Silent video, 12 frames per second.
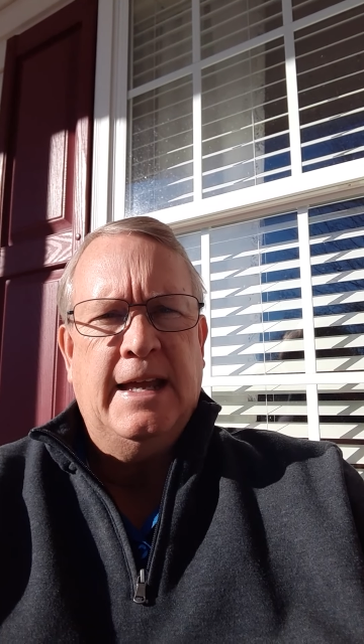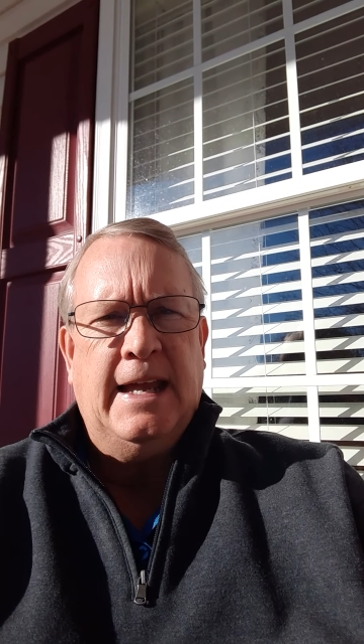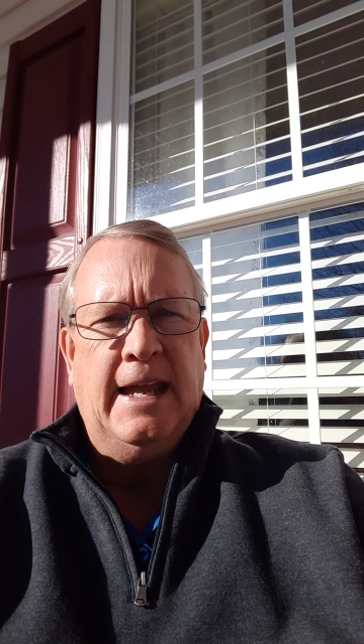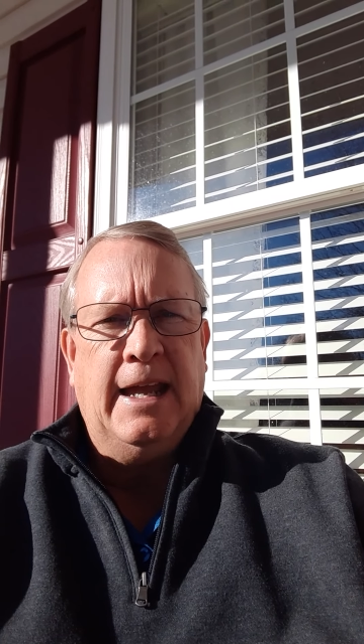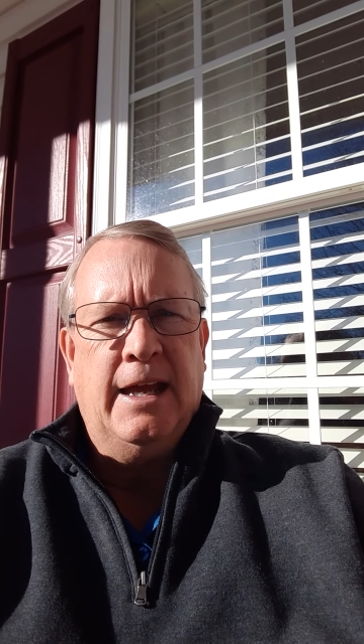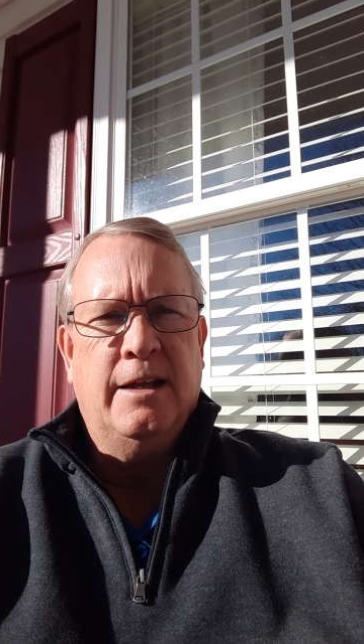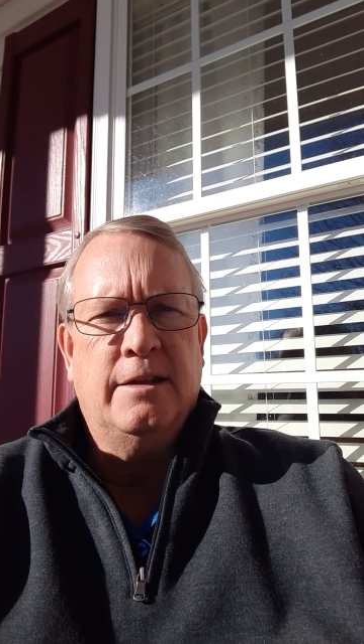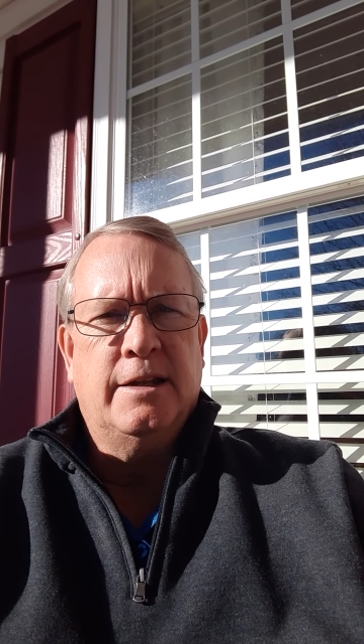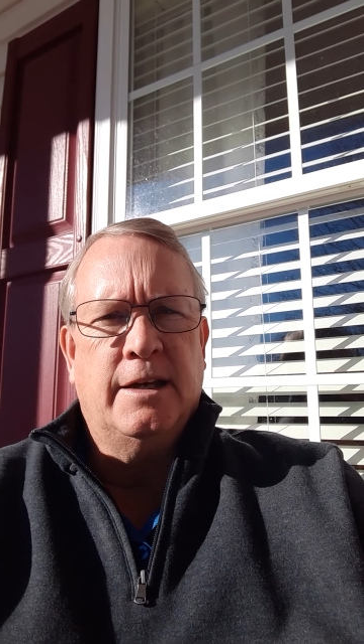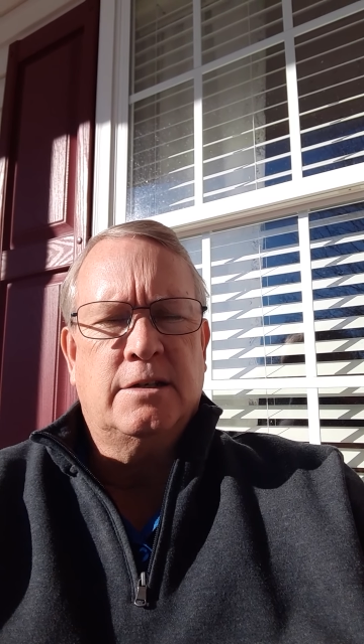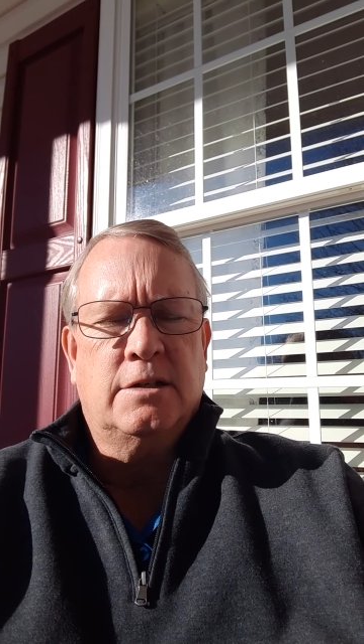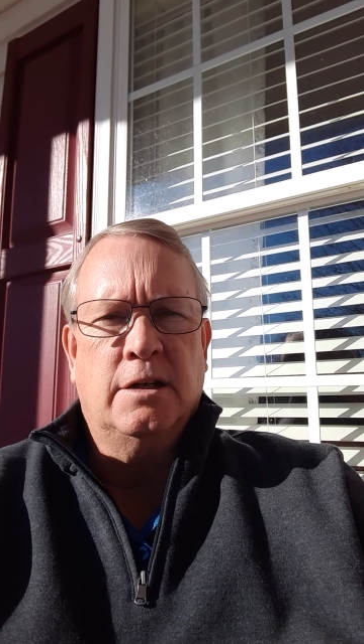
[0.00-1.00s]
and
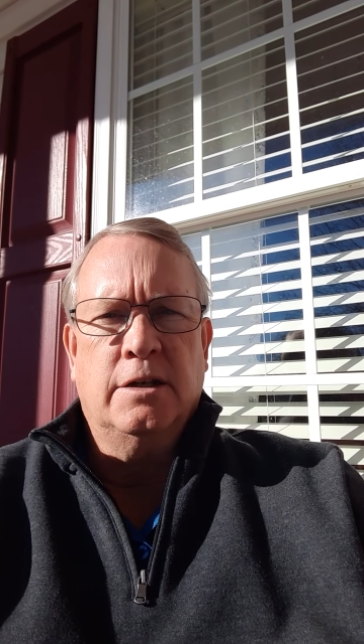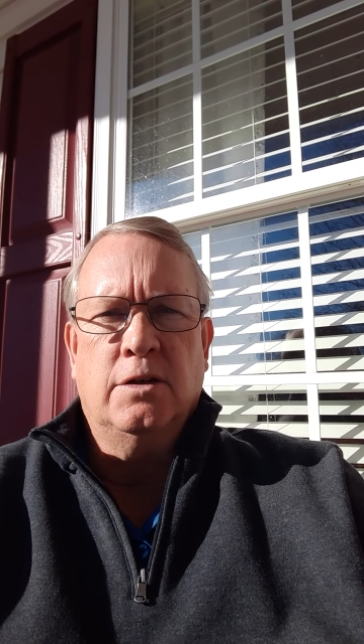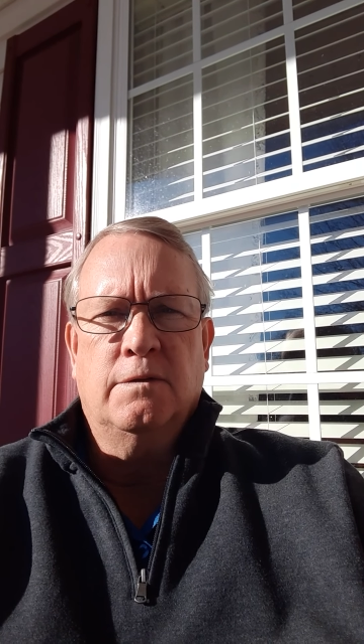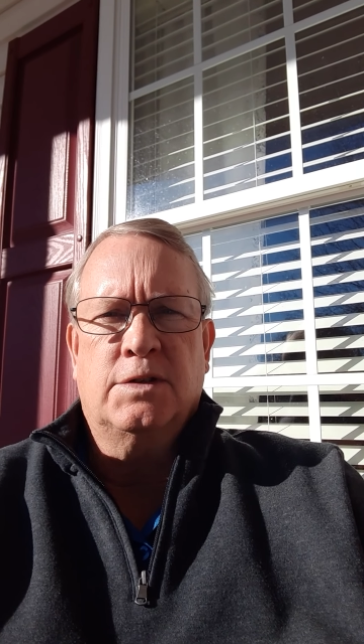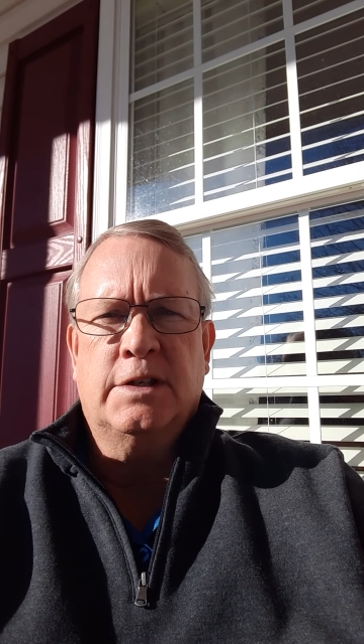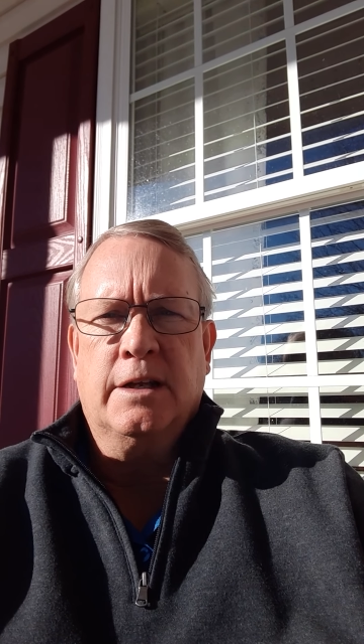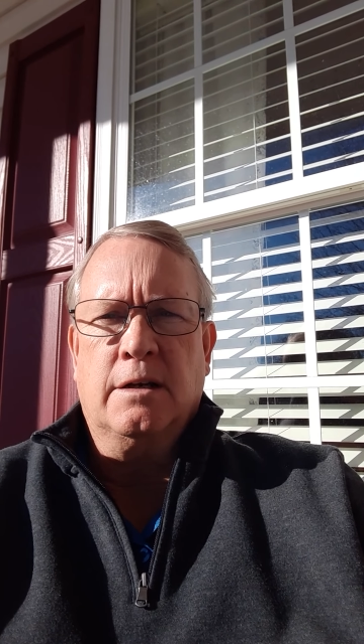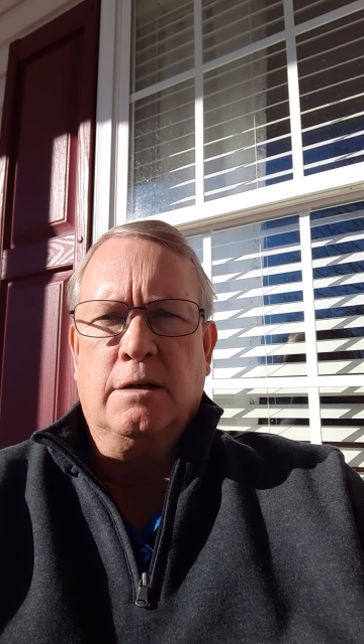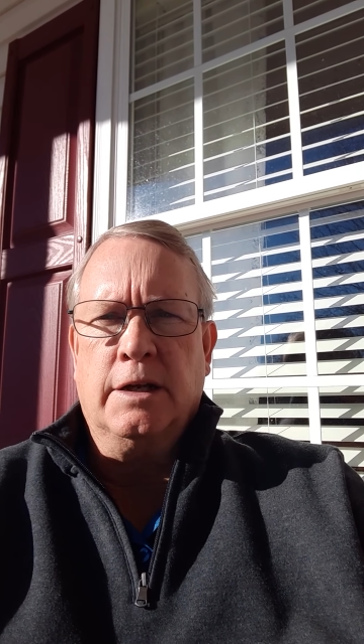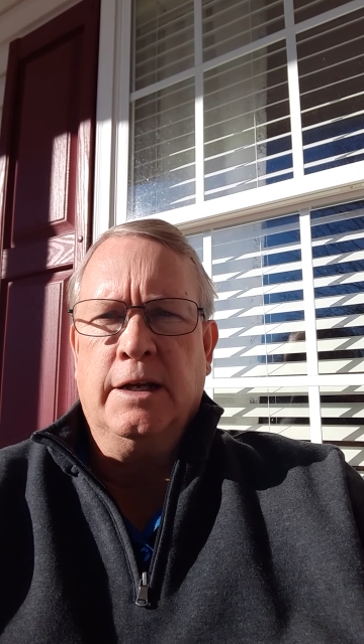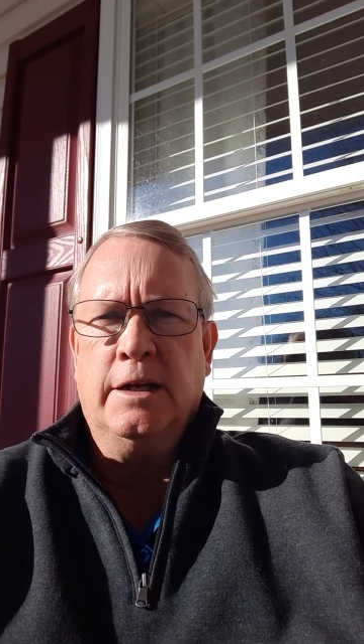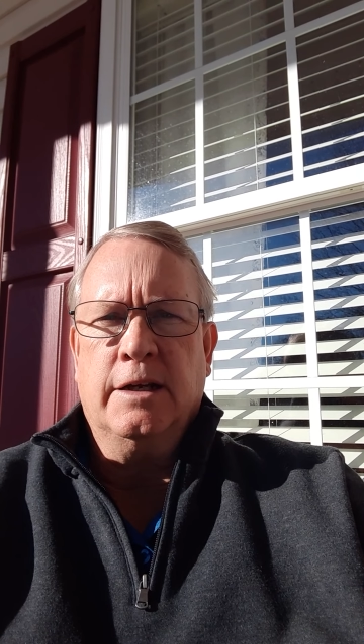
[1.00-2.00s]
that you've settled
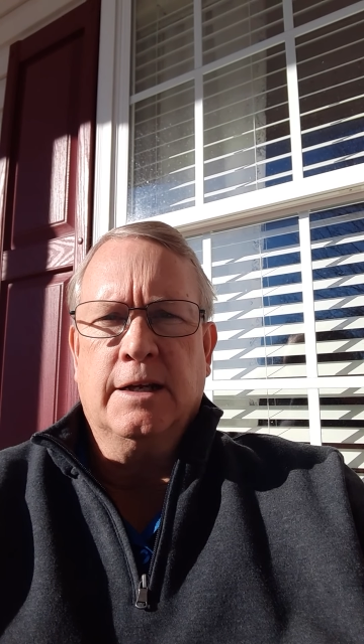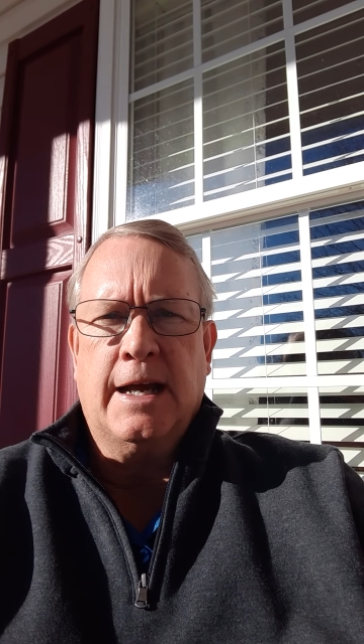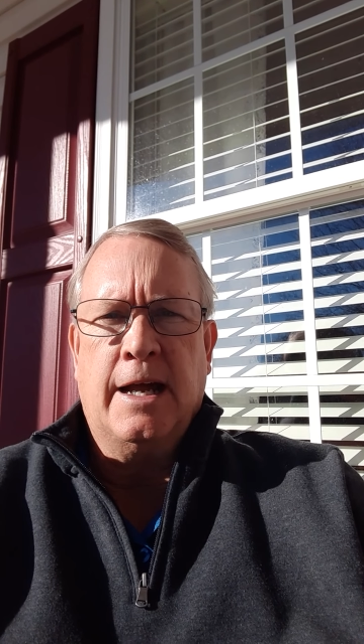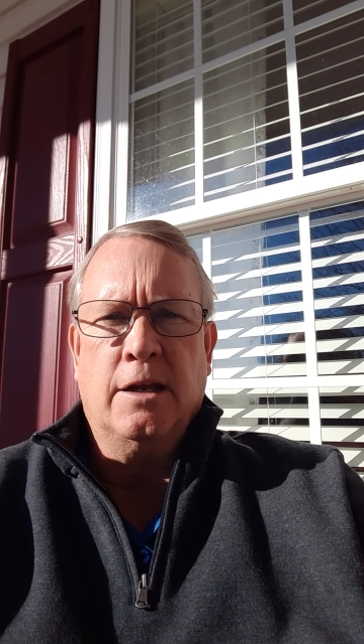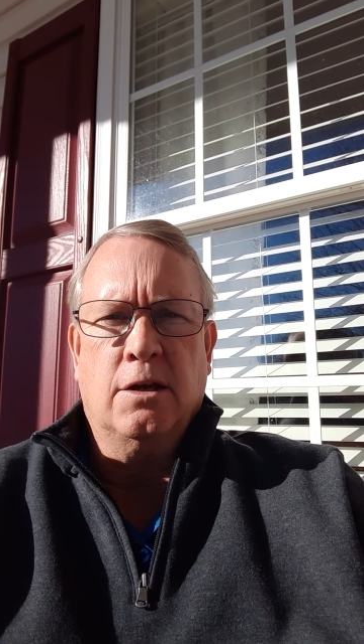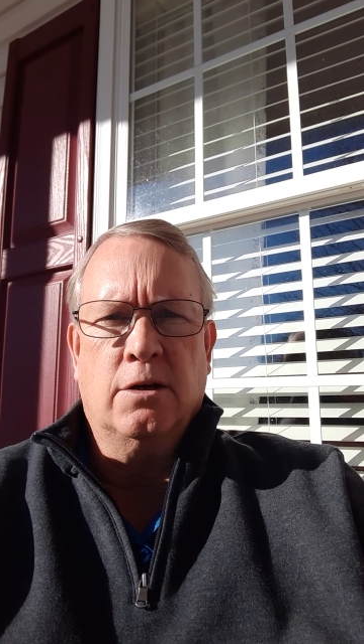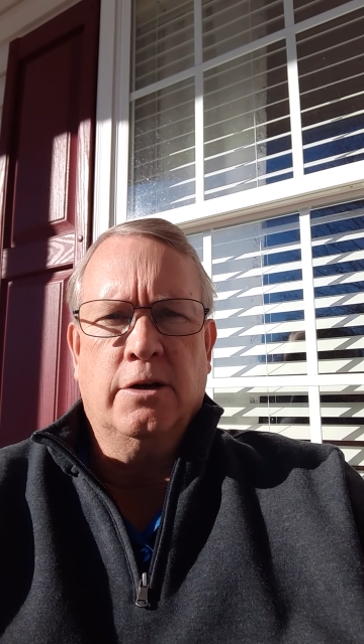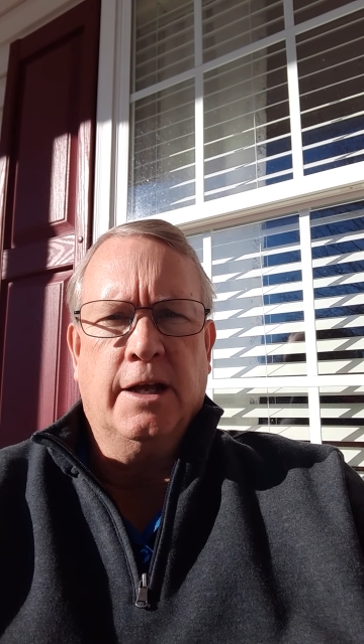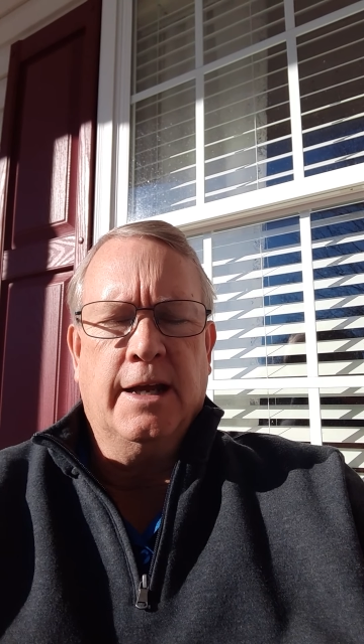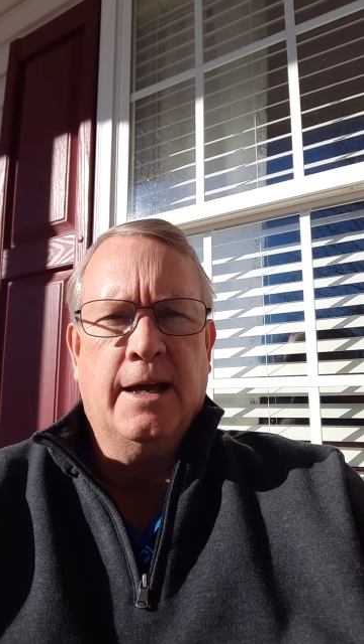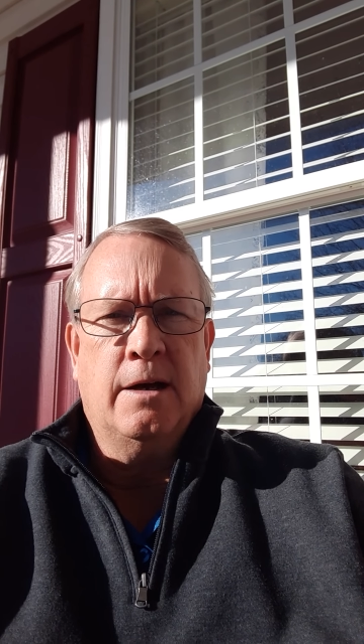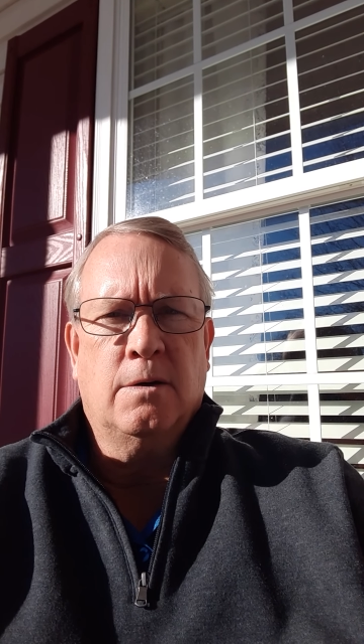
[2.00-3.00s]
in and kind of learning
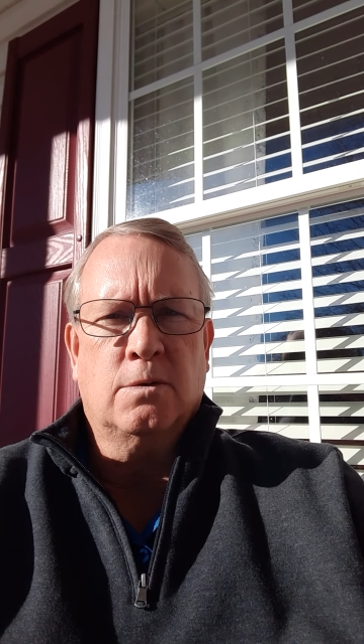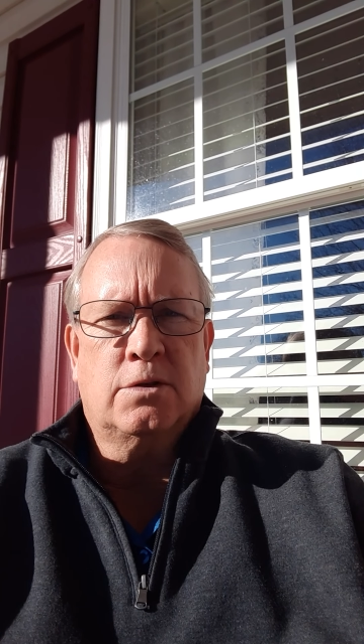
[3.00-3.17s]
how